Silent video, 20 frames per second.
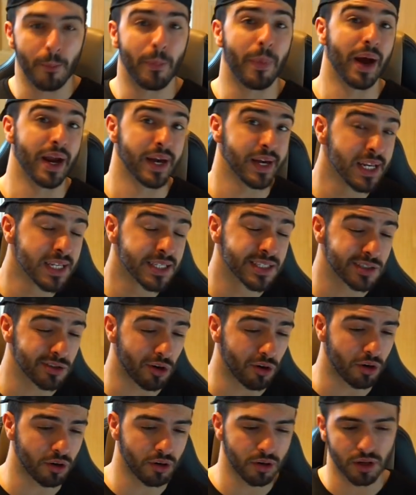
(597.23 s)
but in this
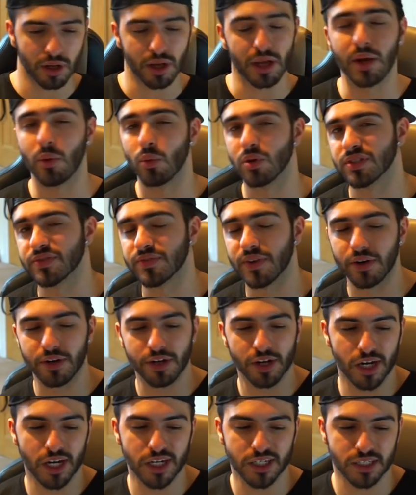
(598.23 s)
song it was
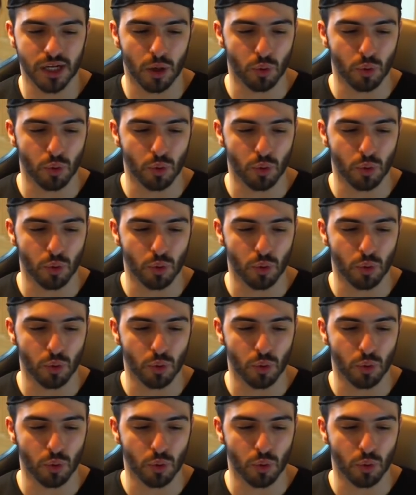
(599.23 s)
very nice.